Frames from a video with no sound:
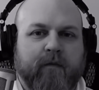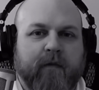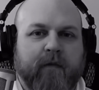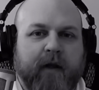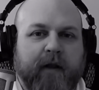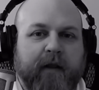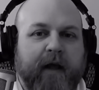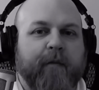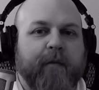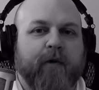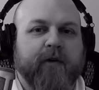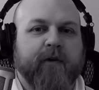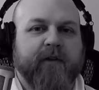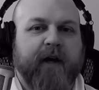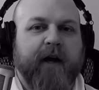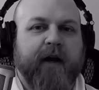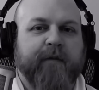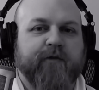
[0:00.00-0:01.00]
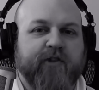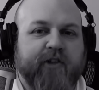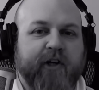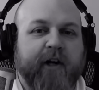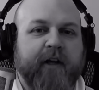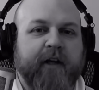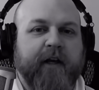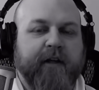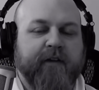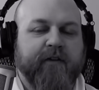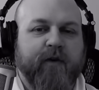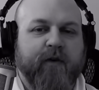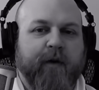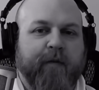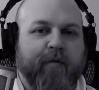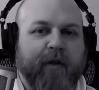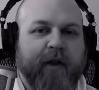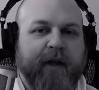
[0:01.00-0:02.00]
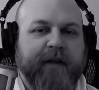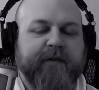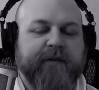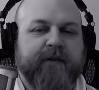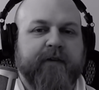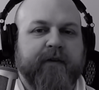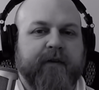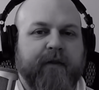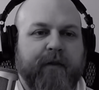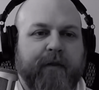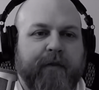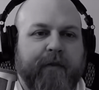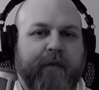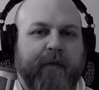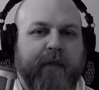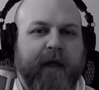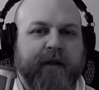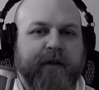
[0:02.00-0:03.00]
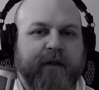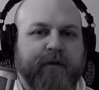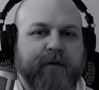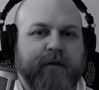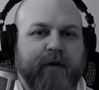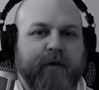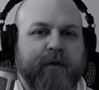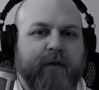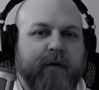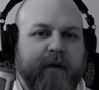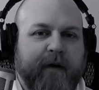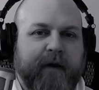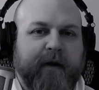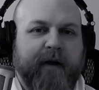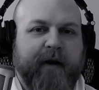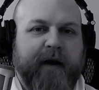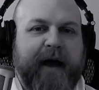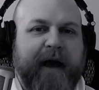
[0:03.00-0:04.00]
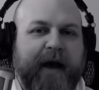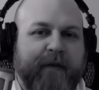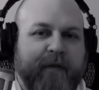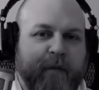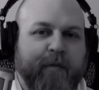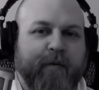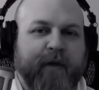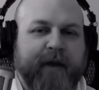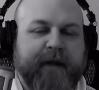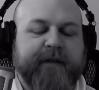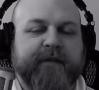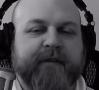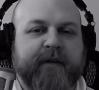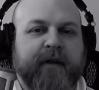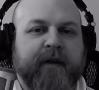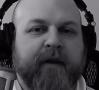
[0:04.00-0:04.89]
a lot more time journeying to a place than you do at the place.